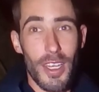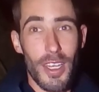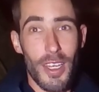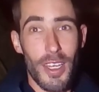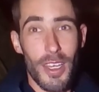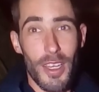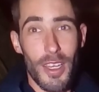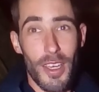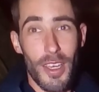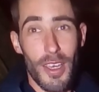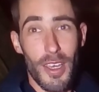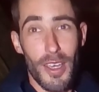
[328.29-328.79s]

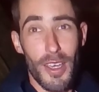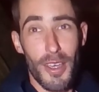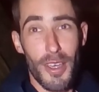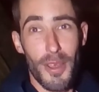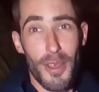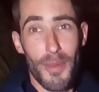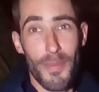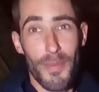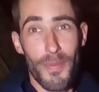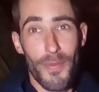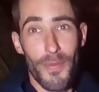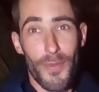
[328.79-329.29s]

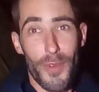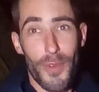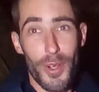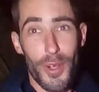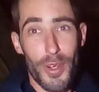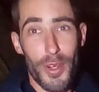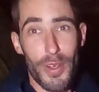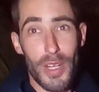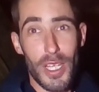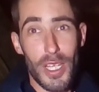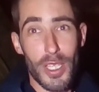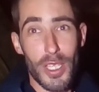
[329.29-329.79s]
For
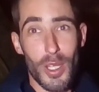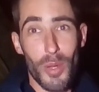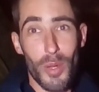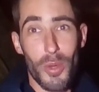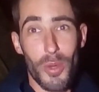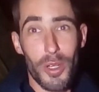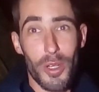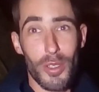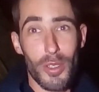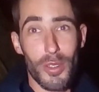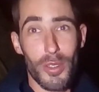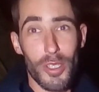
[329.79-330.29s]
the rest I
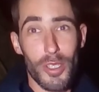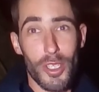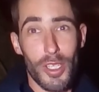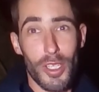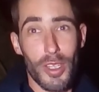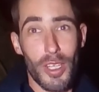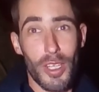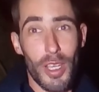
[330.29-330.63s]
wanted to